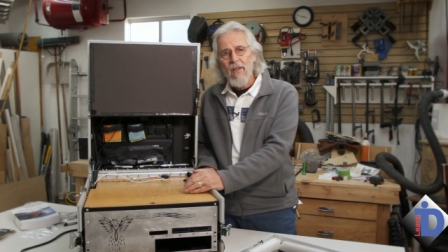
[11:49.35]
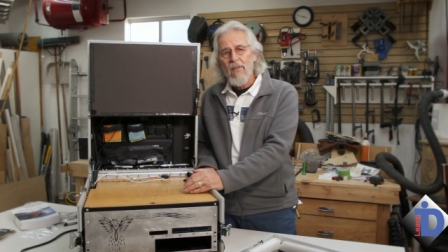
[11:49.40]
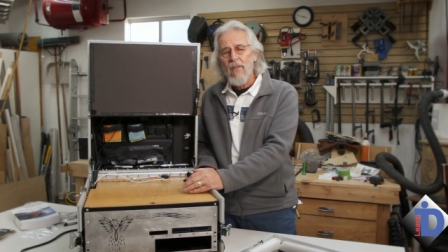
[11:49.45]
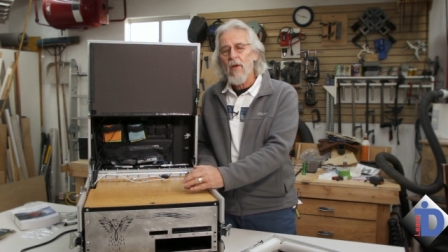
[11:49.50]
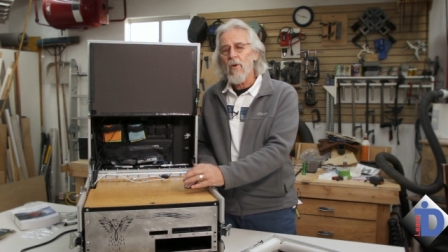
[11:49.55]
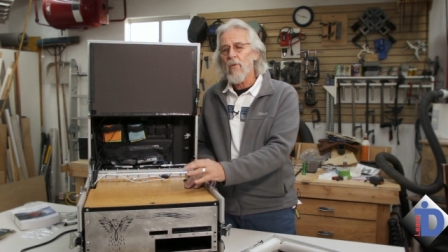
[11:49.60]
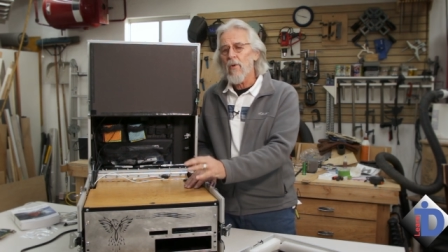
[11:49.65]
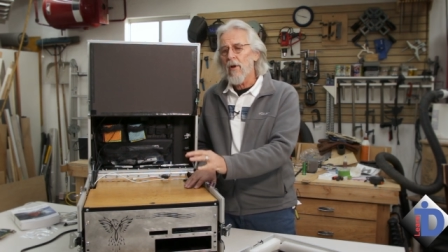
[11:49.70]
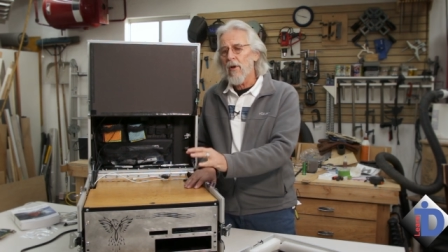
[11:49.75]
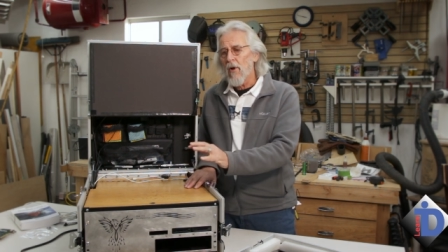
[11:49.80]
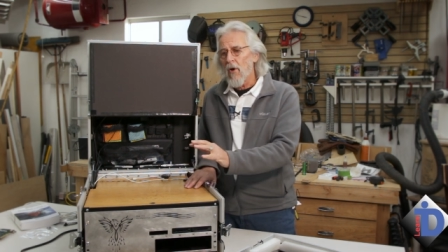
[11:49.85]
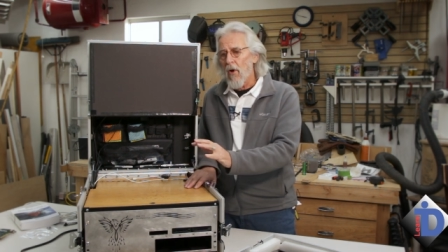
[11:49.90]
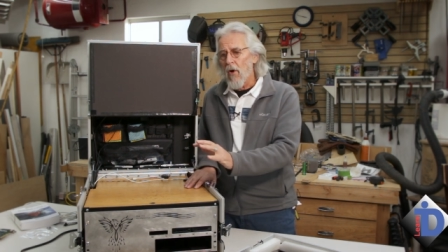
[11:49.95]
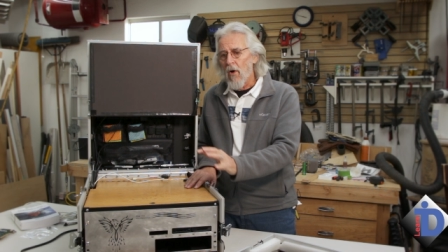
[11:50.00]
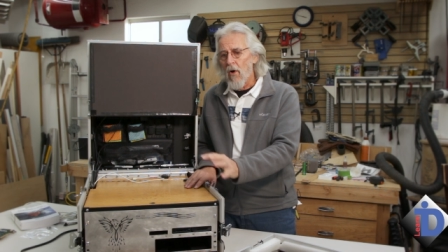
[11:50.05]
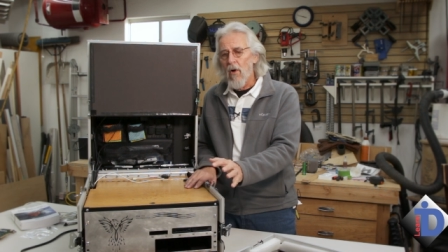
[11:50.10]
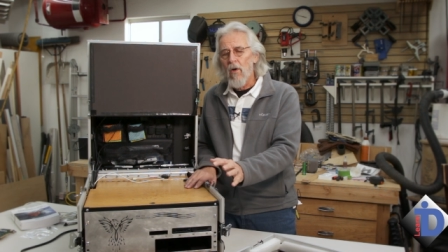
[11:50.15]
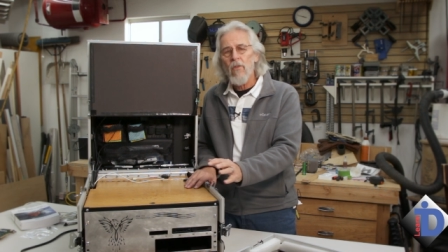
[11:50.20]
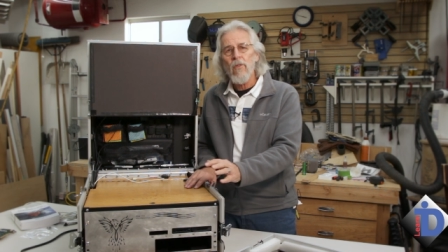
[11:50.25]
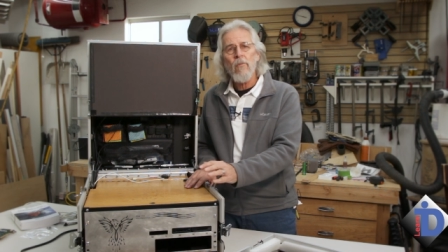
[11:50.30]
They run
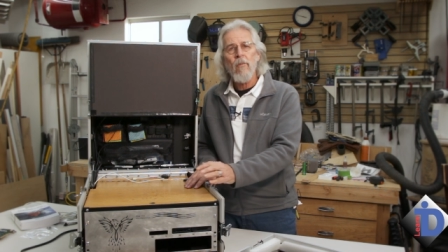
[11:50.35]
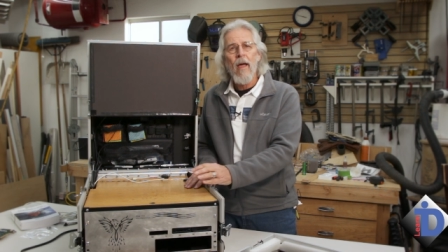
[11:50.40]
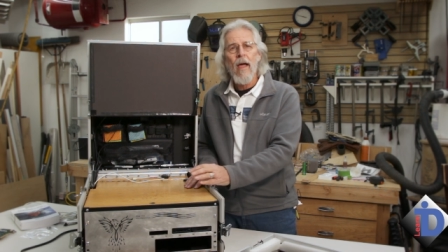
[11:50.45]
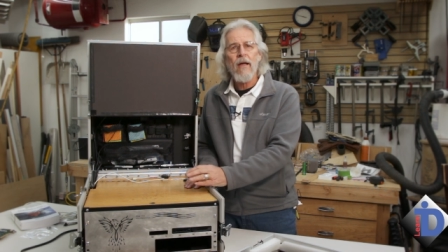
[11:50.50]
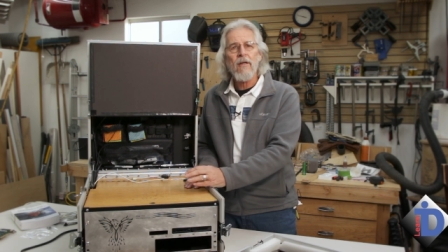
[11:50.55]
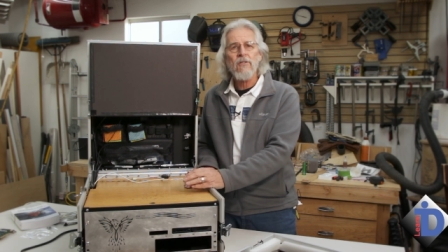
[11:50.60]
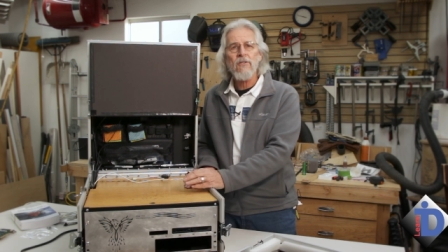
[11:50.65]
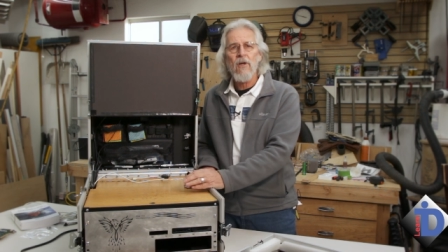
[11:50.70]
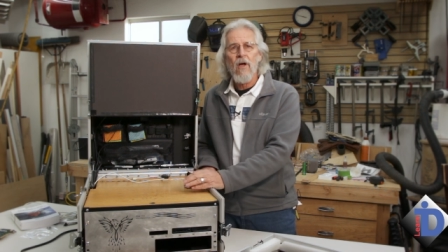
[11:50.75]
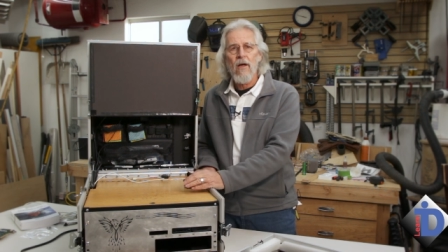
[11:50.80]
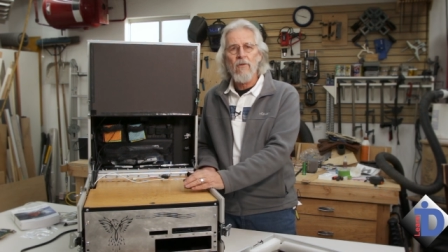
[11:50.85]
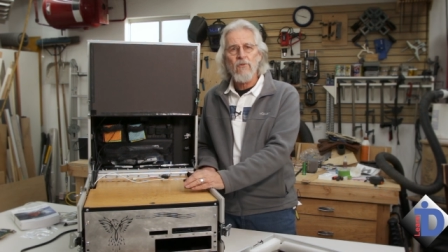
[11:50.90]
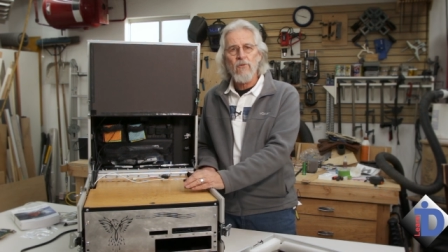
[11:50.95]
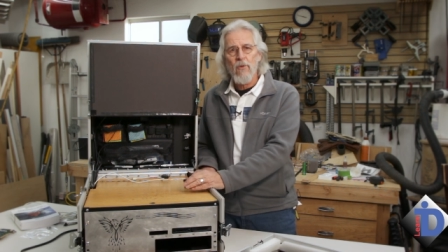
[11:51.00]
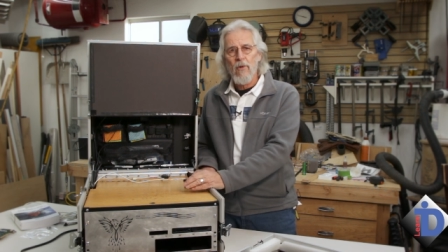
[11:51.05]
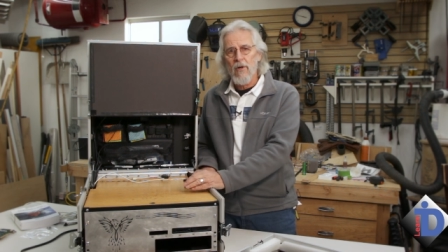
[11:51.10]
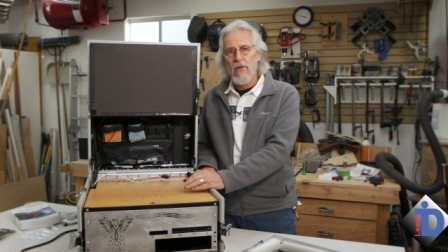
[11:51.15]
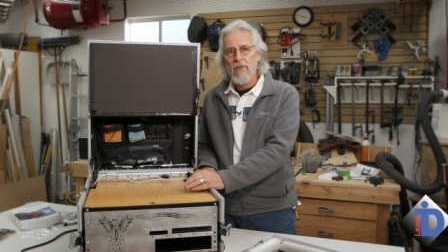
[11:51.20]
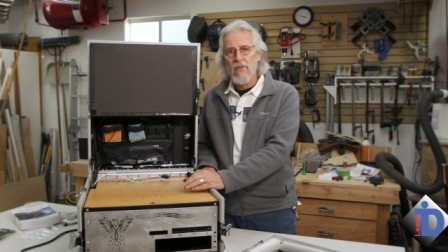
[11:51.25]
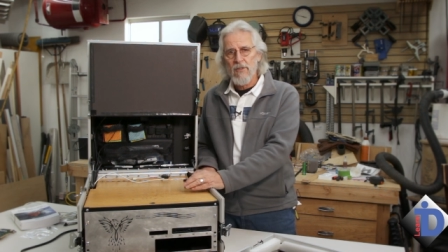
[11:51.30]
all the Mac
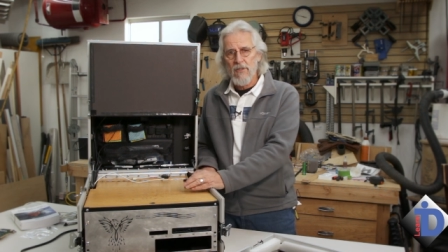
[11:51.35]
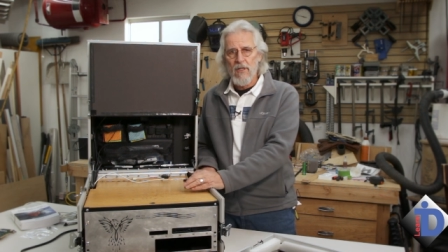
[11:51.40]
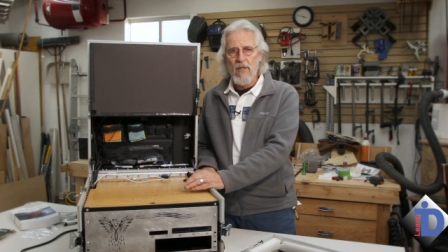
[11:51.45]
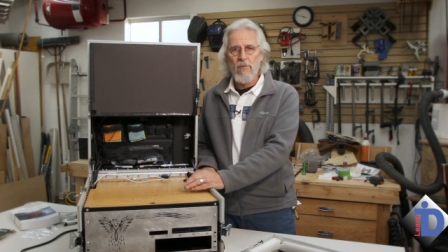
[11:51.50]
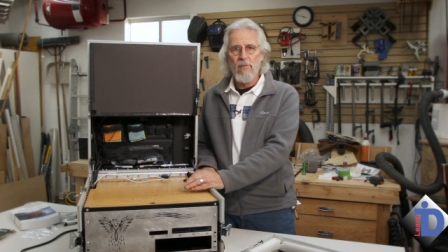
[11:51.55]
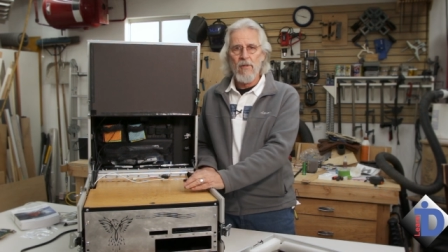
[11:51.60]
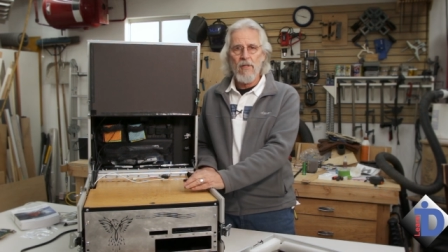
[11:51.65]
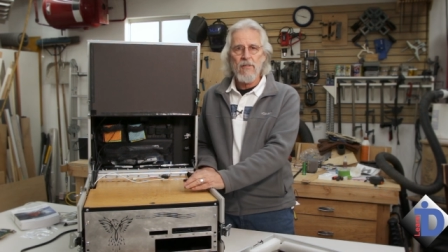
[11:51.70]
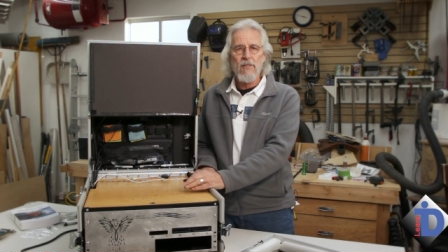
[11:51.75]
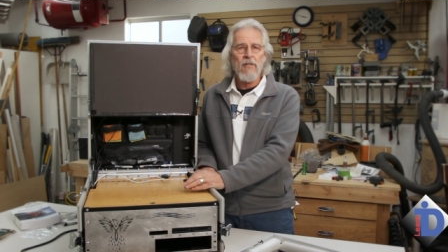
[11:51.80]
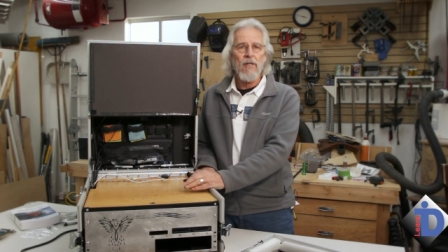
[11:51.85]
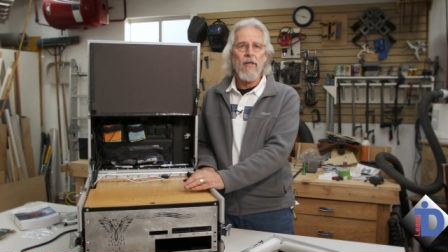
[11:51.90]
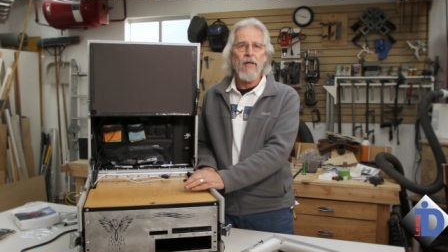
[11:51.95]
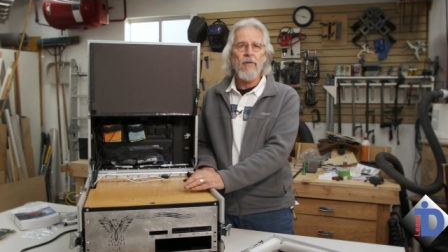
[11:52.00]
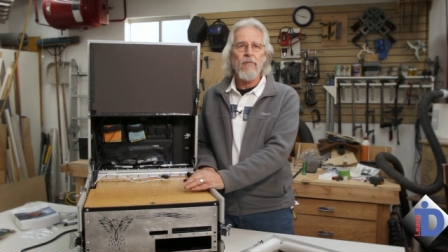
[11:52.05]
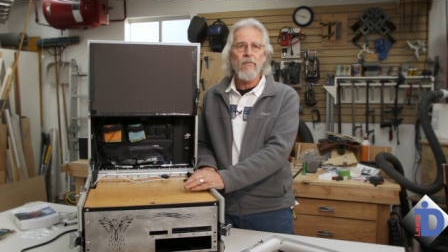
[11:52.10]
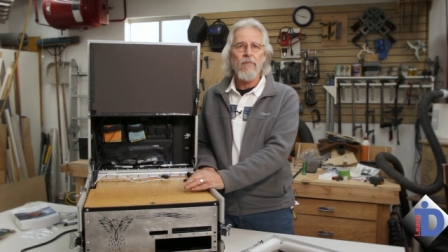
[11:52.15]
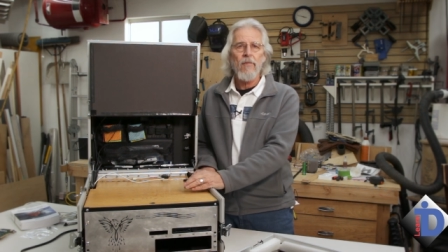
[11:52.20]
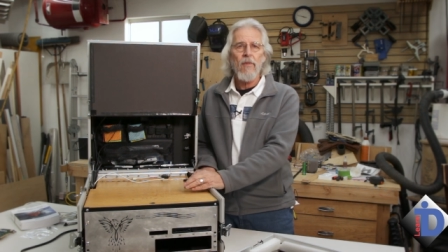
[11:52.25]
software seamlessly.